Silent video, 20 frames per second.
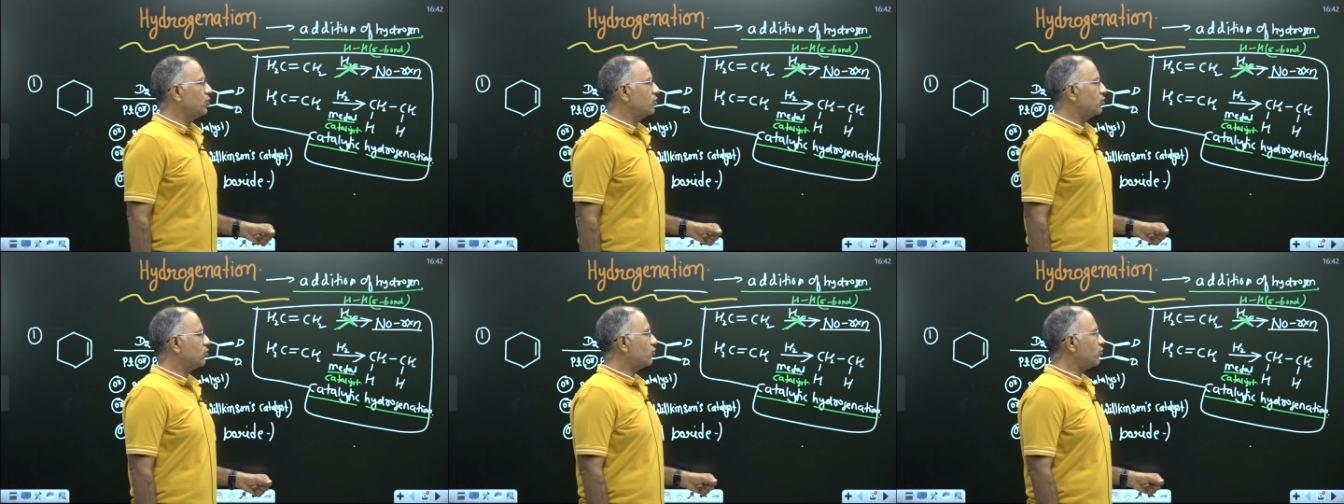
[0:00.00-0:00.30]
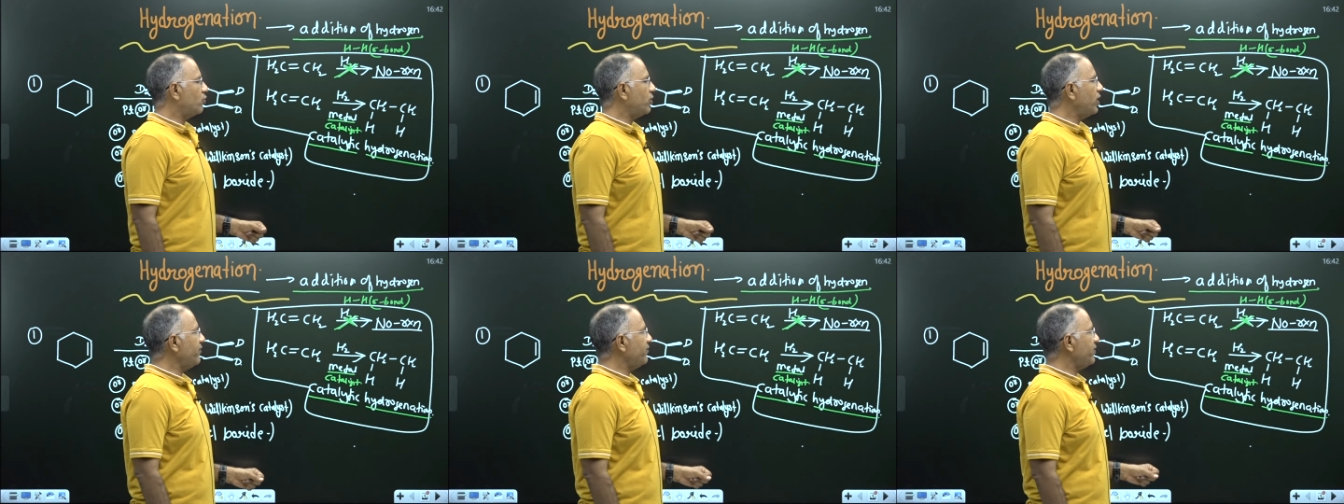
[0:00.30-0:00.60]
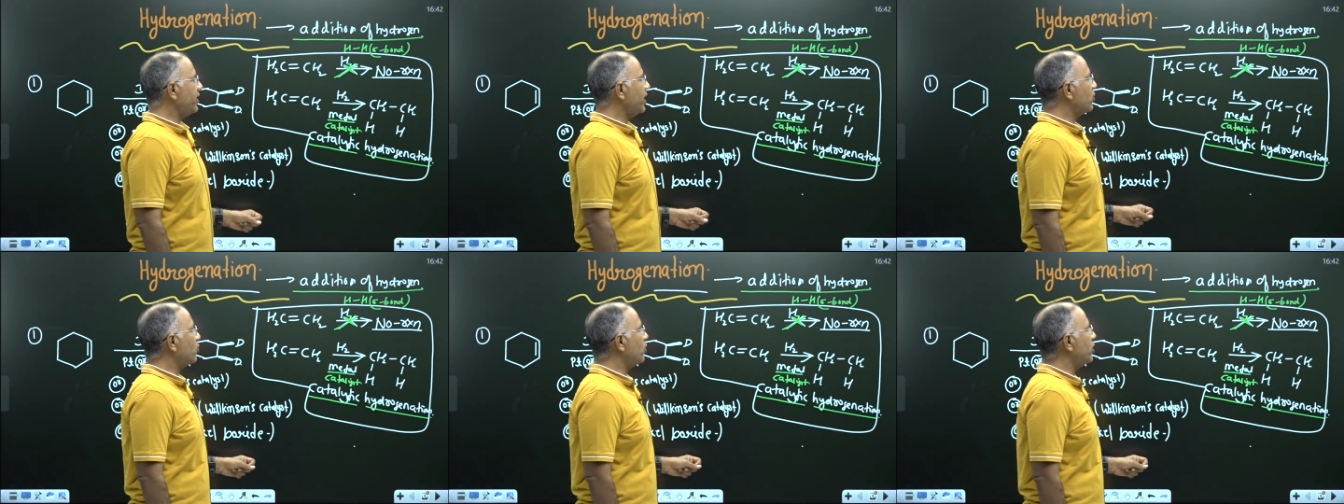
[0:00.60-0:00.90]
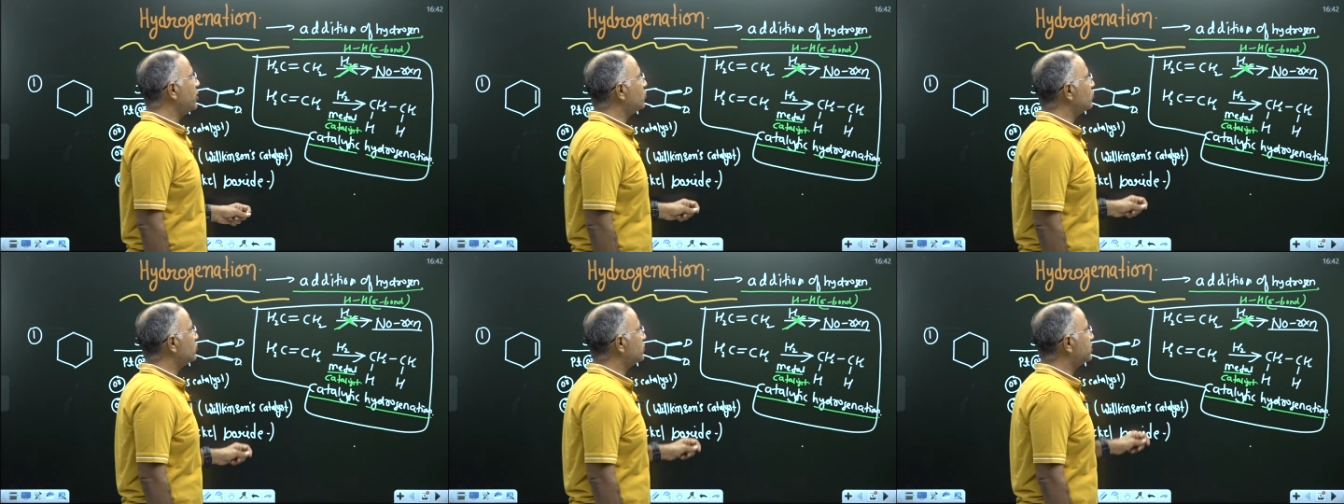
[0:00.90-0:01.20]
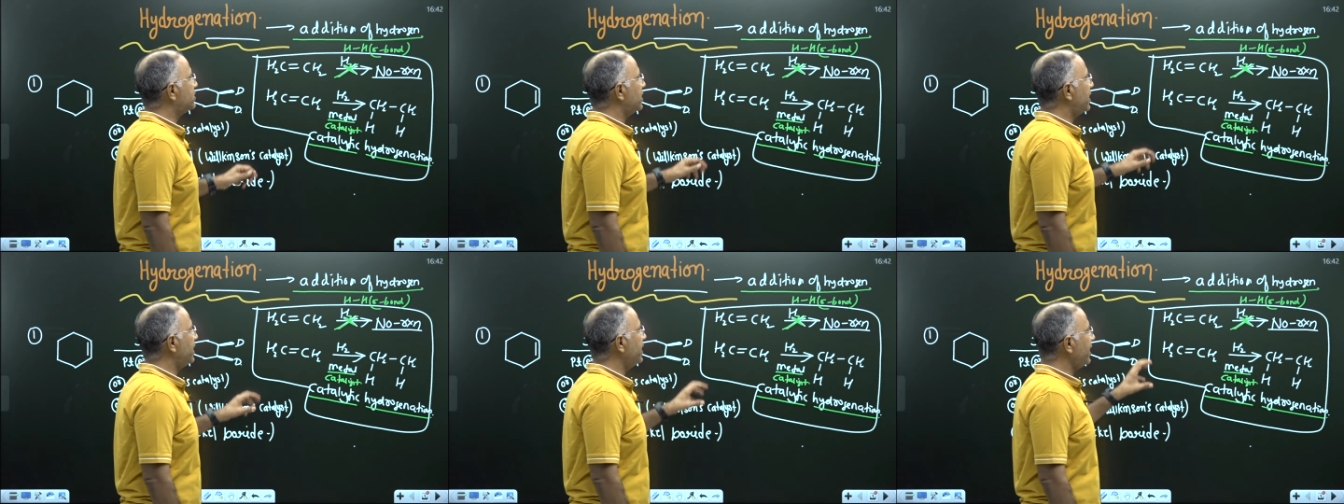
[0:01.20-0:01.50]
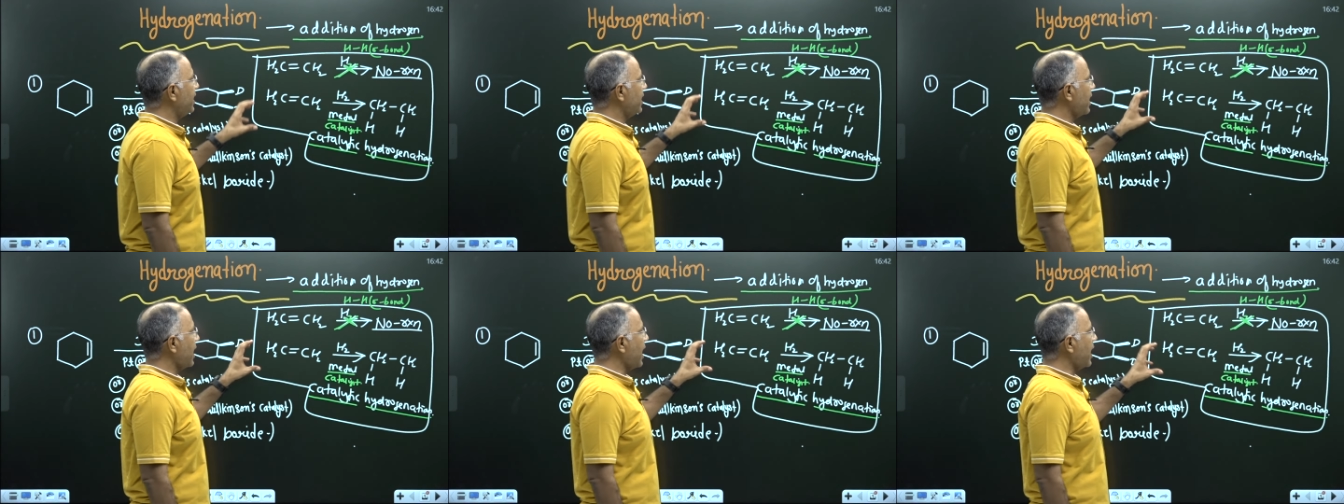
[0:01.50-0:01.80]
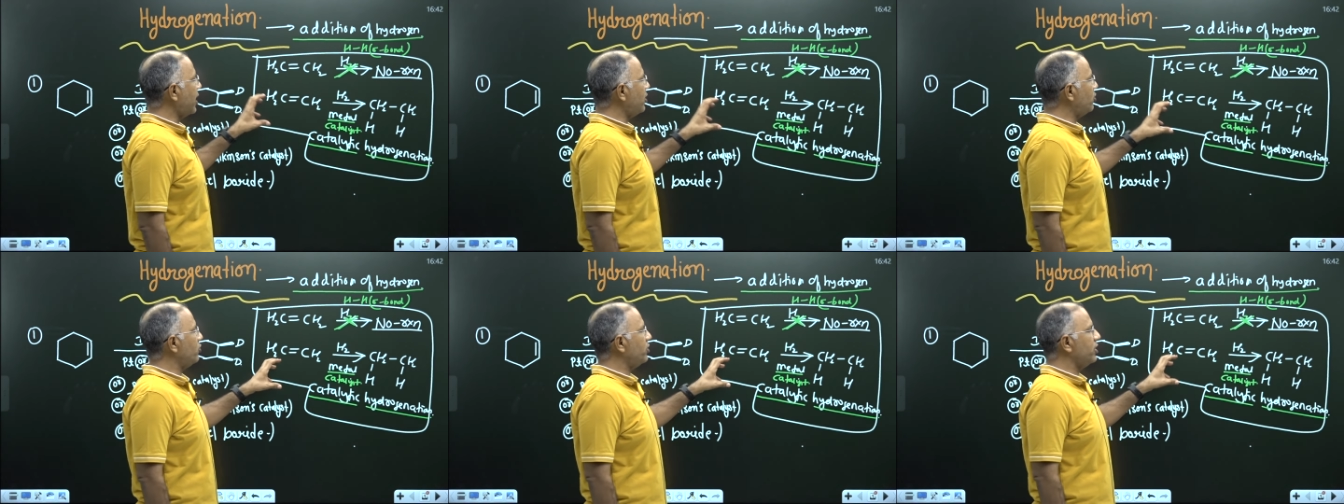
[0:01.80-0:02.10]
So today we are going to study
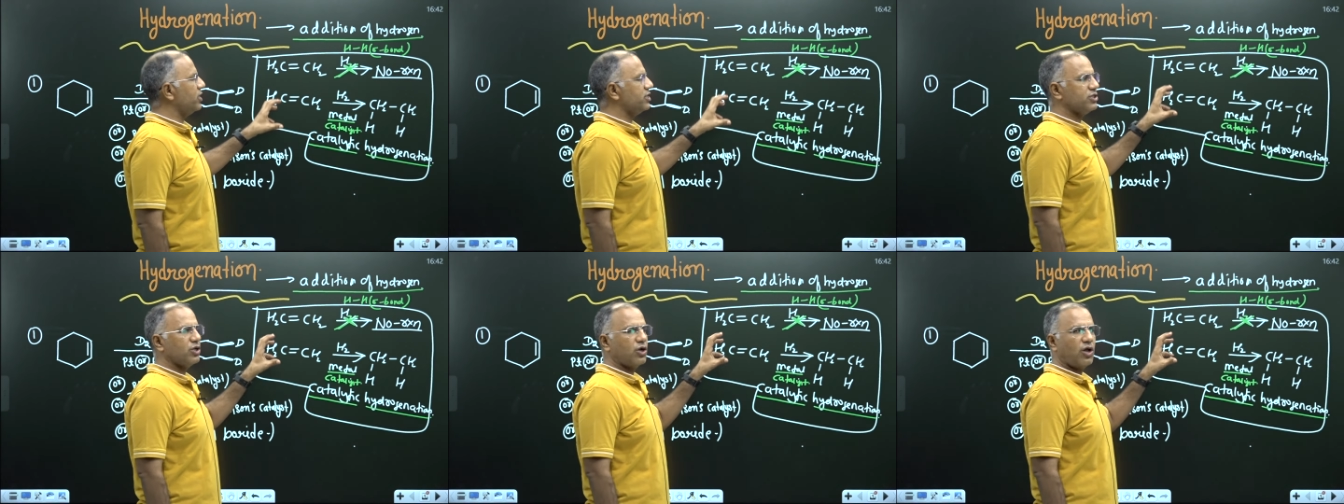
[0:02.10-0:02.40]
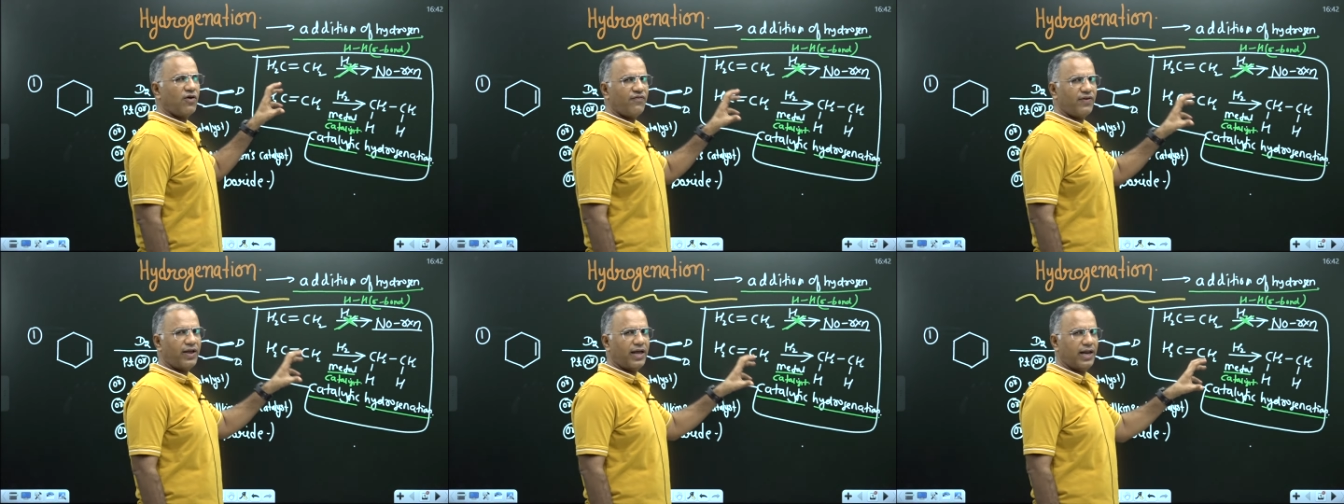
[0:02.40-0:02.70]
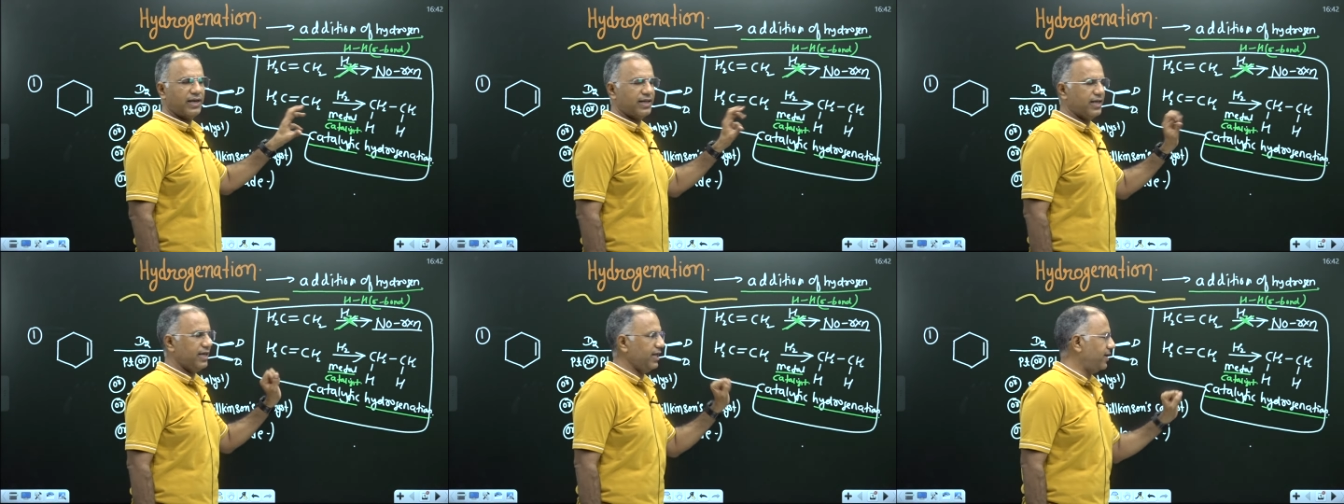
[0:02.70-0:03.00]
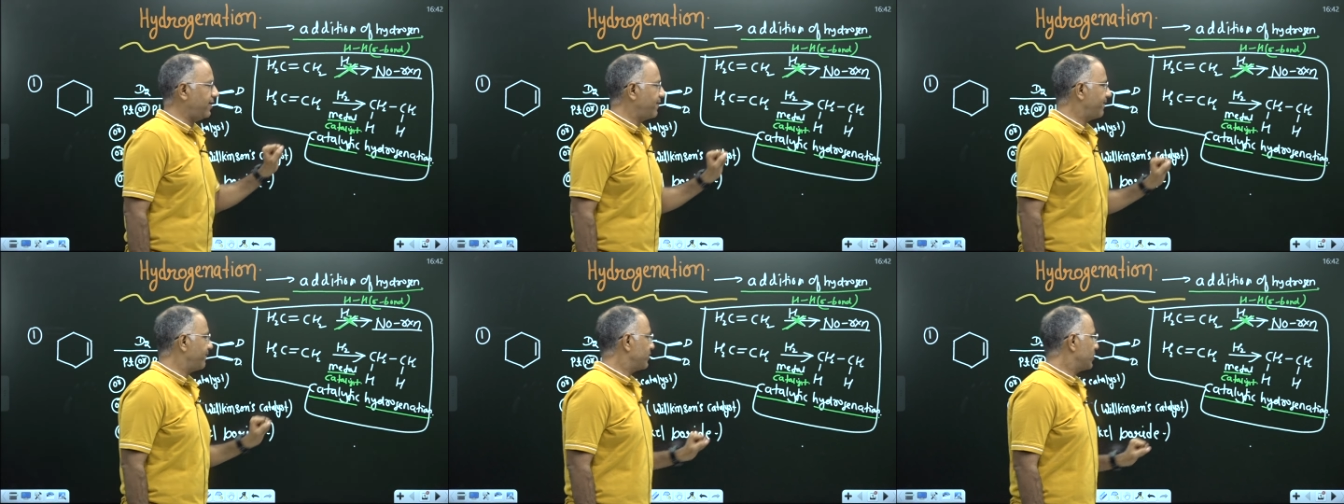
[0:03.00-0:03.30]
hydrogenation of alkene.